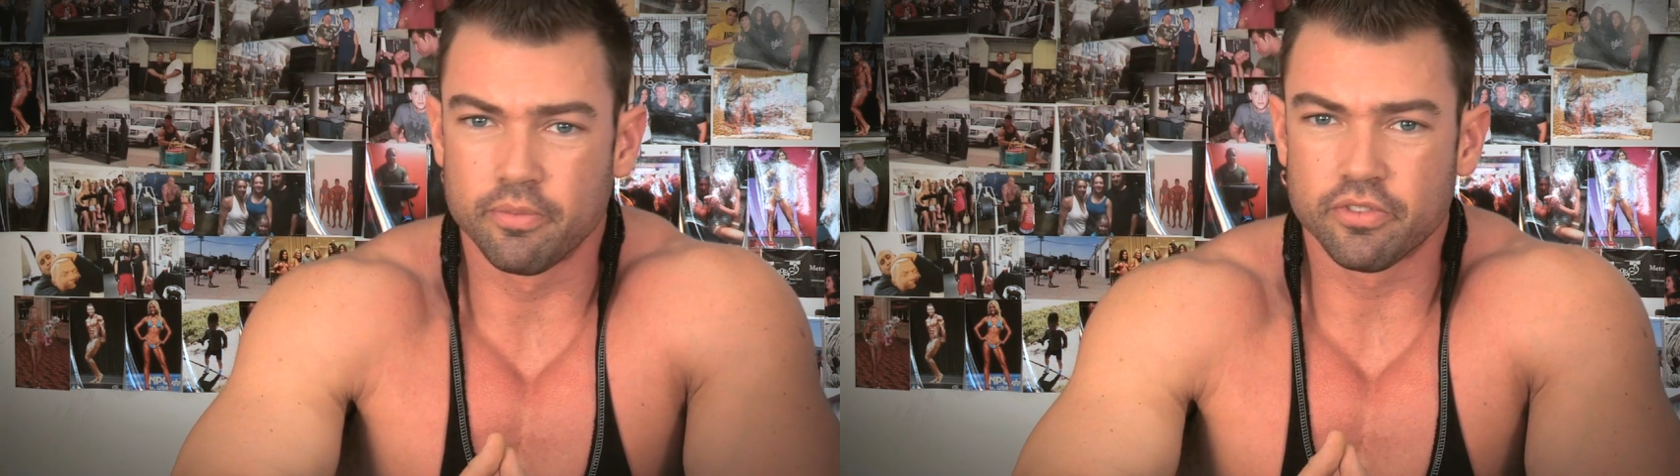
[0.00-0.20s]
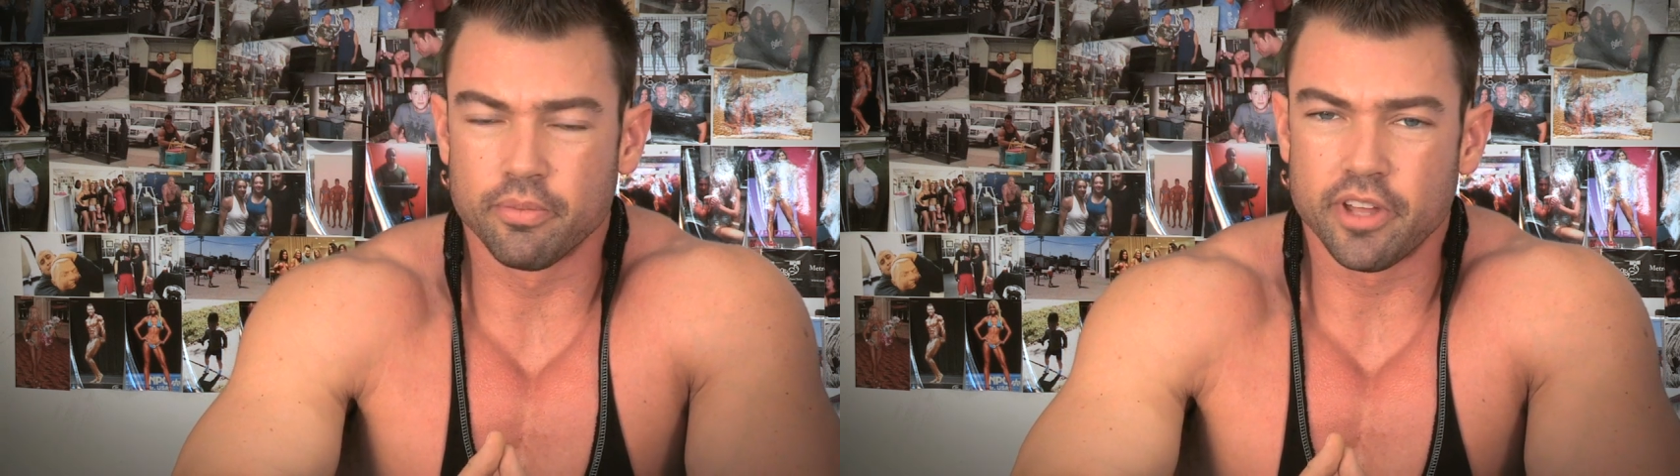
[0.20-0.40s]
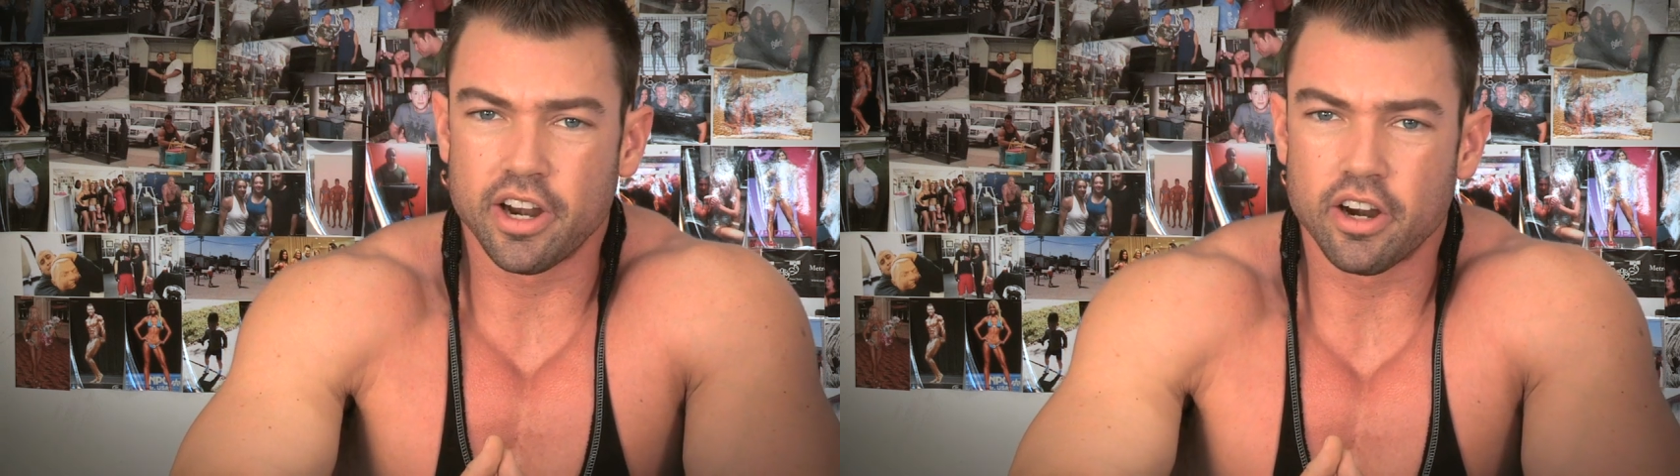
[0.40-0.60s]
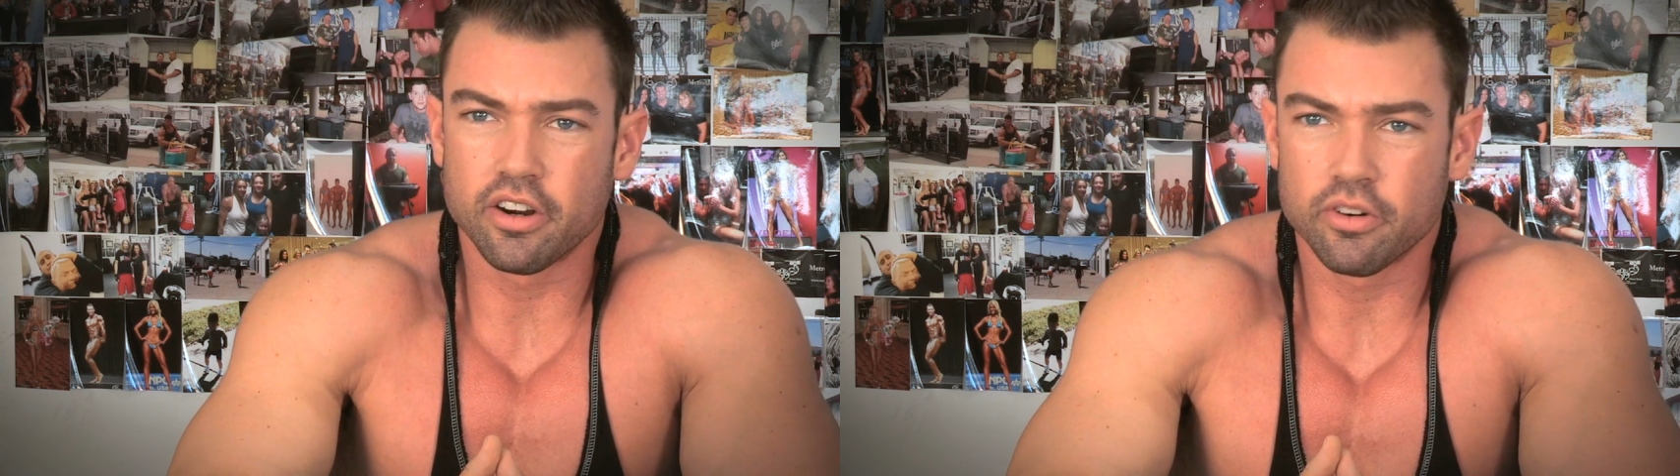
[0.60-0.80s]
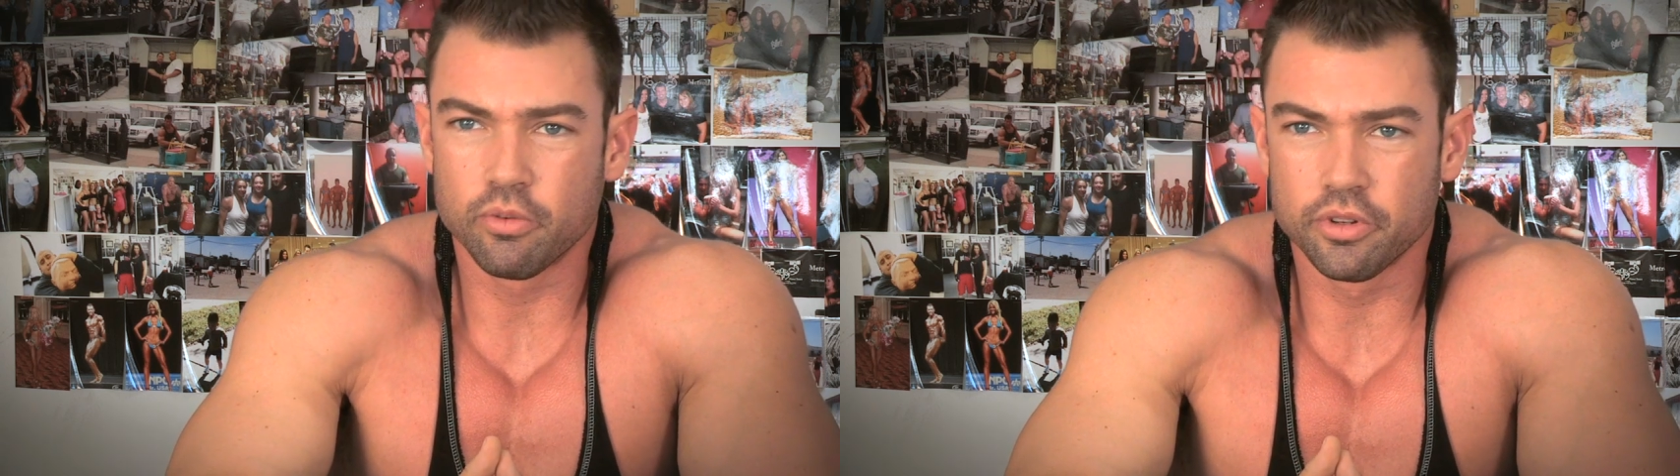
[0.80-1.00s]
From there
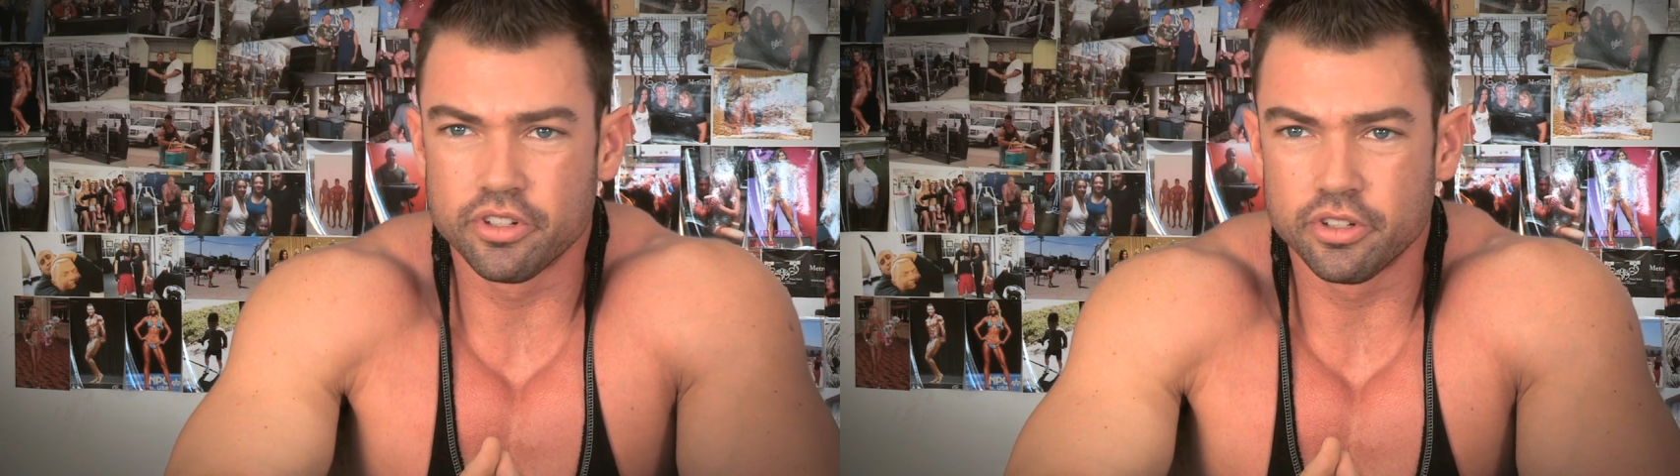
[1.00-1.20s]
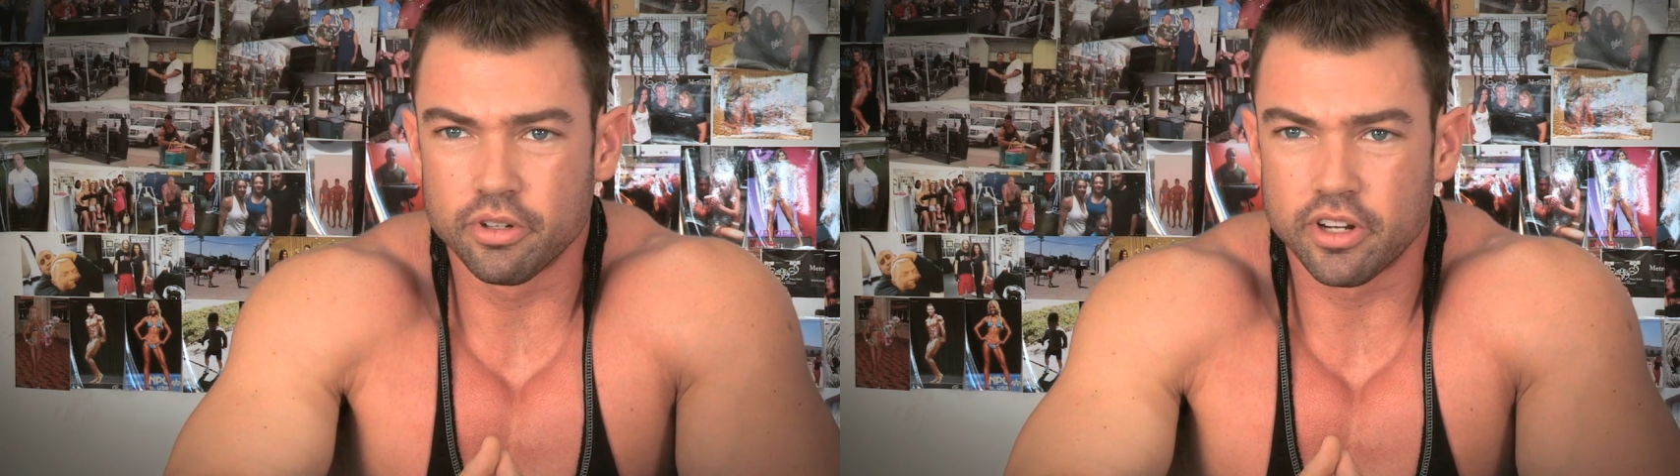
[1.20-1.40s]
we'll do